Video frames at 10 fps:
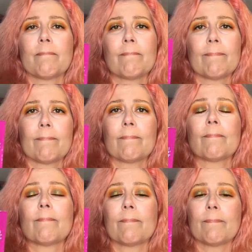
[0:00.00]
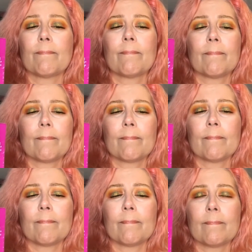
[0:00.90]

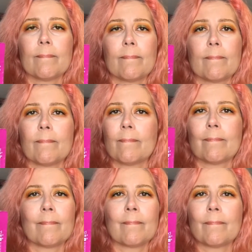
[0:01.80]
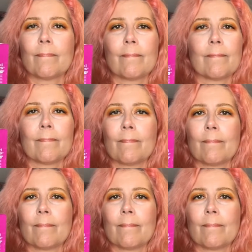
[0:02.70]
Nothing is said.